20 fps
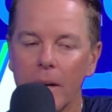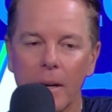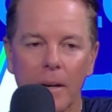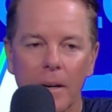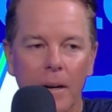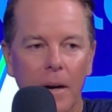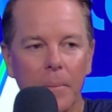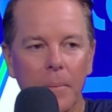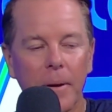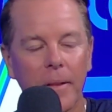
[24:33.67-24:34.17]

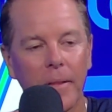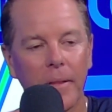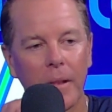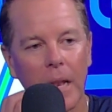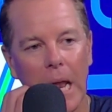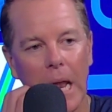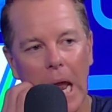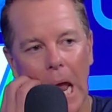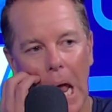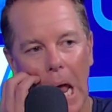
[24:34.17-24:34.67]
Yeah, I
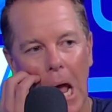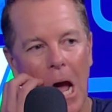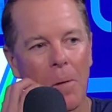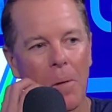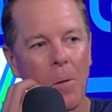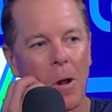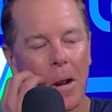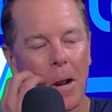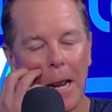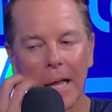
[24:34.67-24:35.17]
mean,
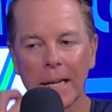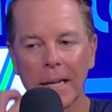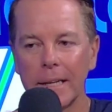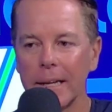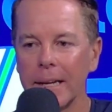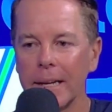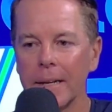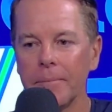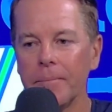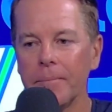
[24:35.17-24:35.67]
I'm on
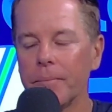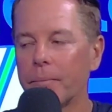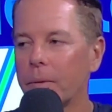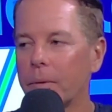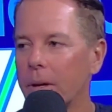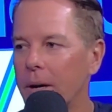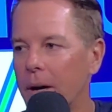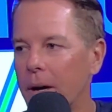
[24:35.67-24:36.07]
LinkedIn.